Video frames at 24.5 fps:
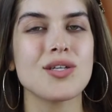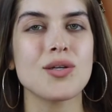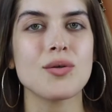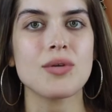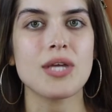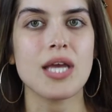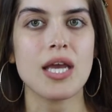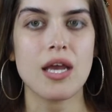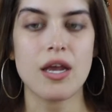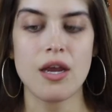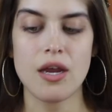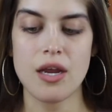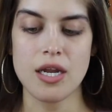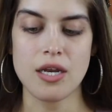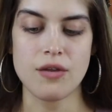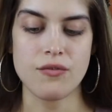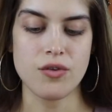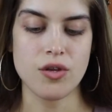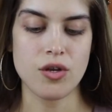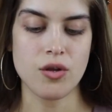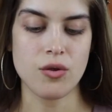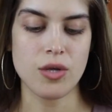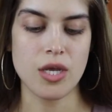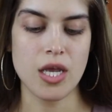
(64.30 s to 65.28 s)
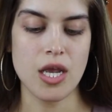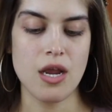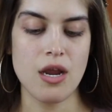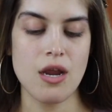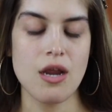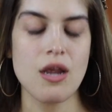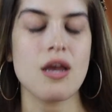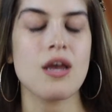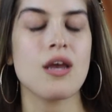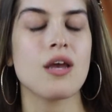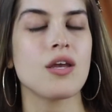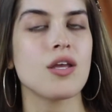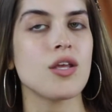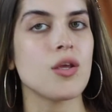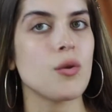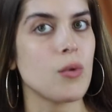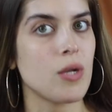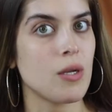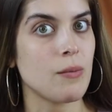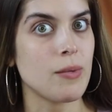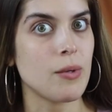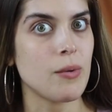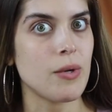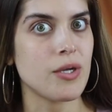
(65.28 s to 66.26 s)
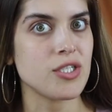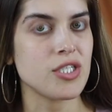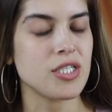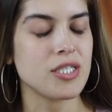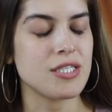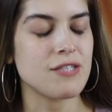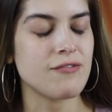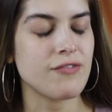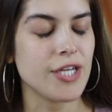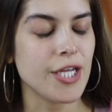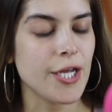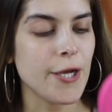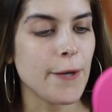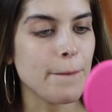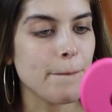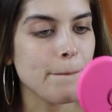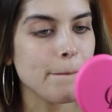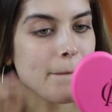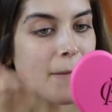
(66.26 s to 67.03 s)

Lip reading: you don't care, and if you don't care, you wouldn't be watching this video.